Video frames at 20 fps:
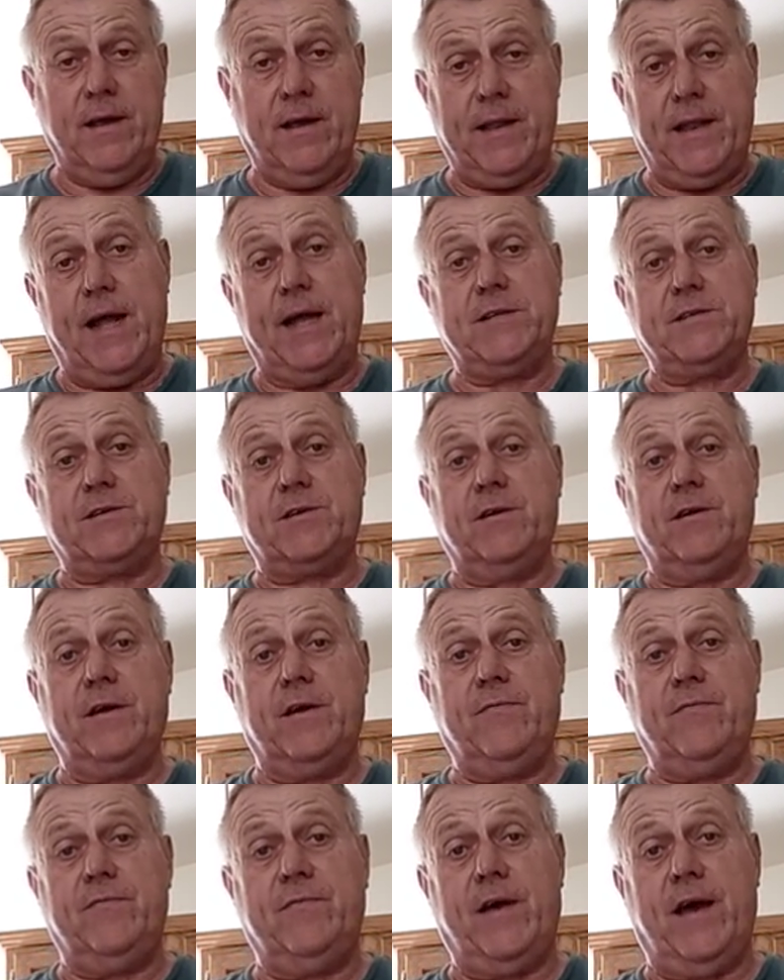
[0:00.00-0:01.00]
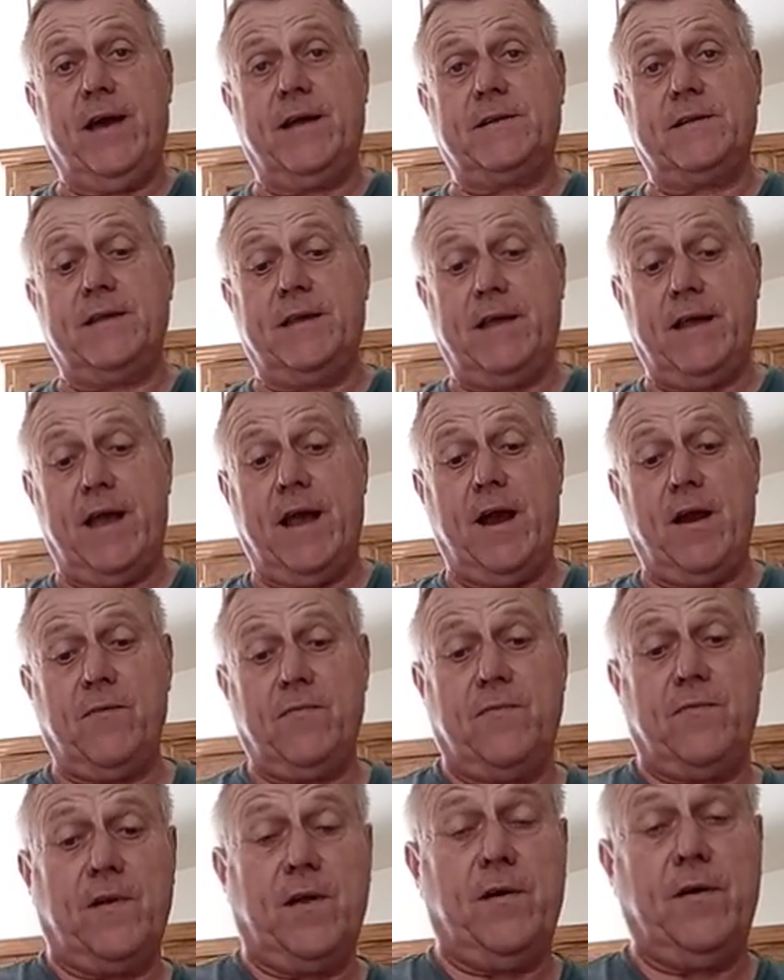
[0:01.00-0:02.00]
that's going to affect the air
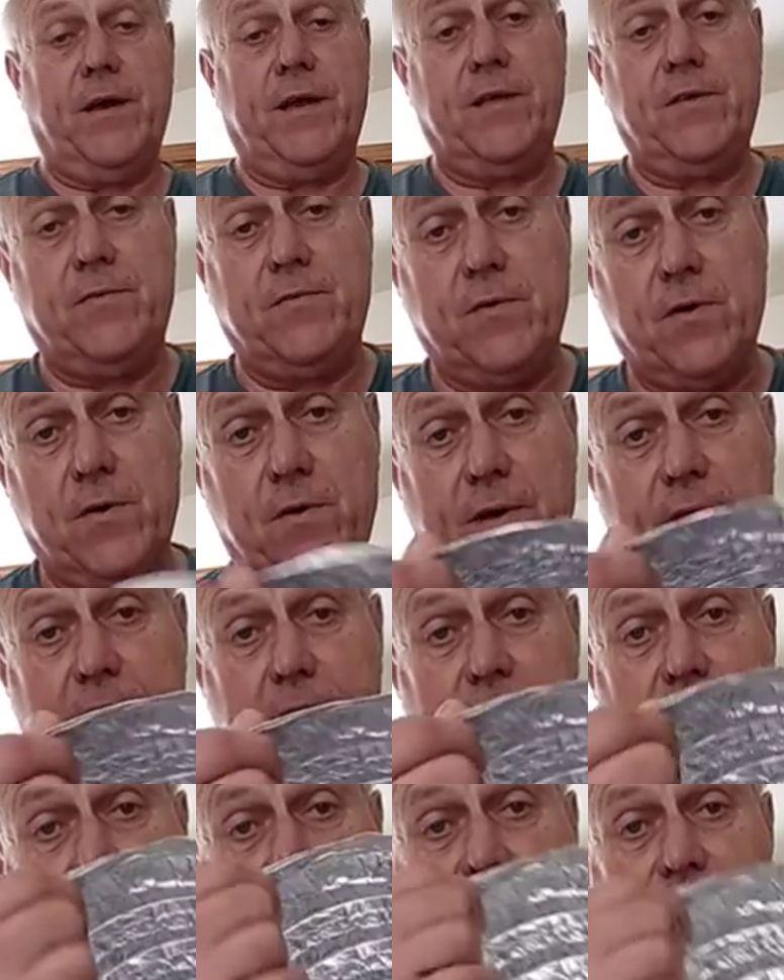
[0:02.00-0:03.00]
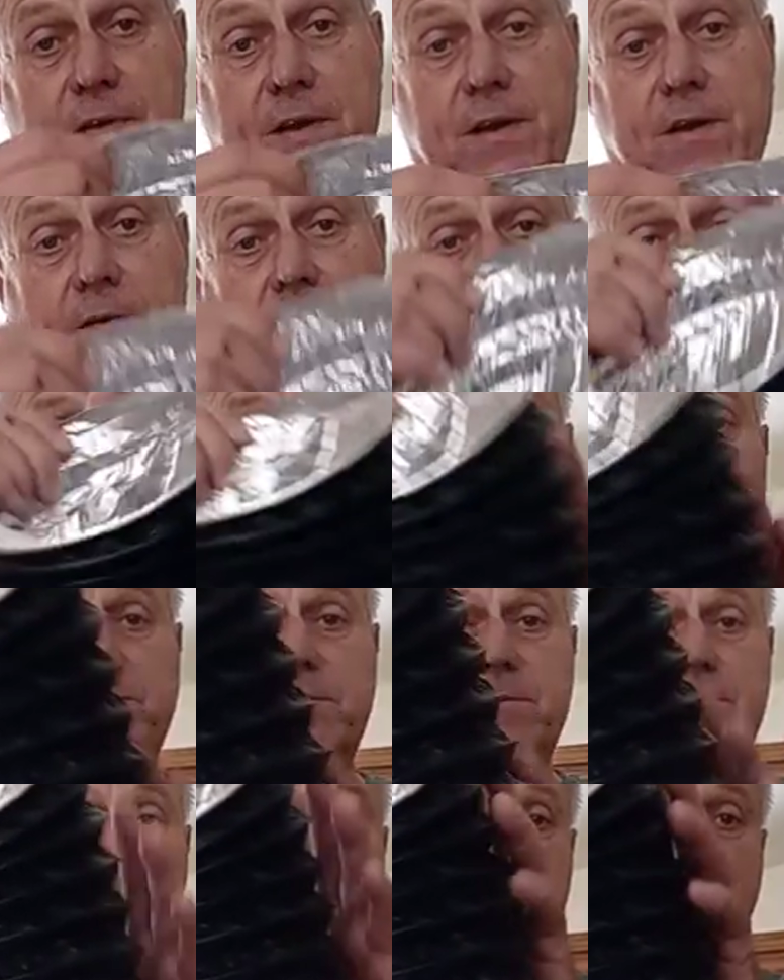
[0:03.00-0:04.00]
flowing through here if you don't have
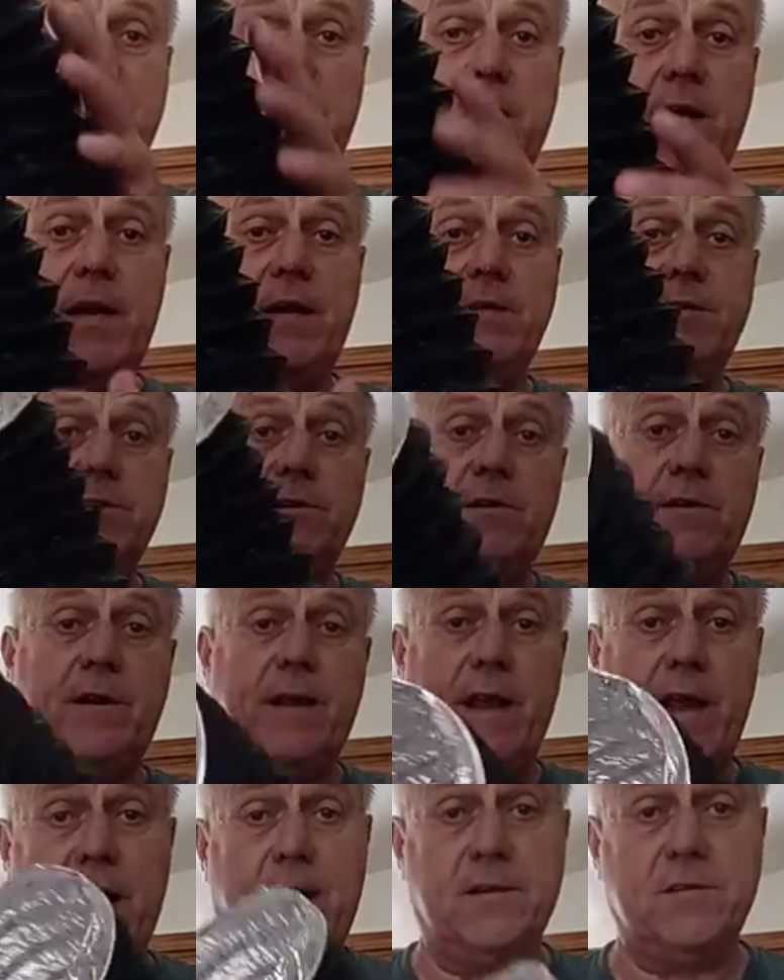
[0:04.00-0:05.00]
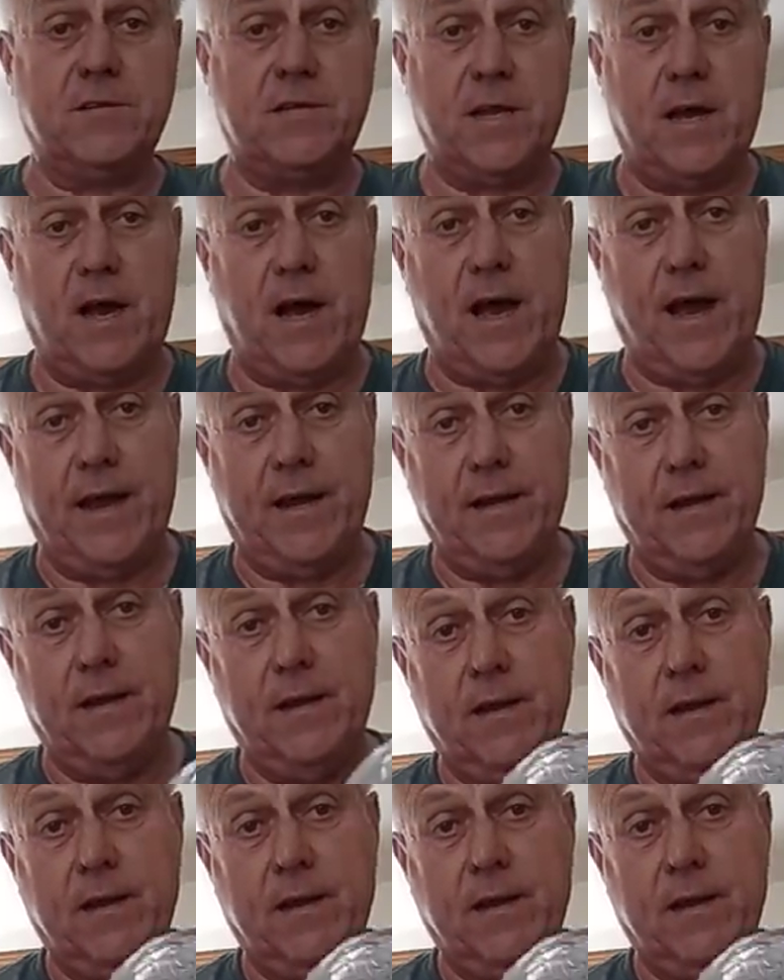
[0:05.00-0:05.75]
some insulation on the outside.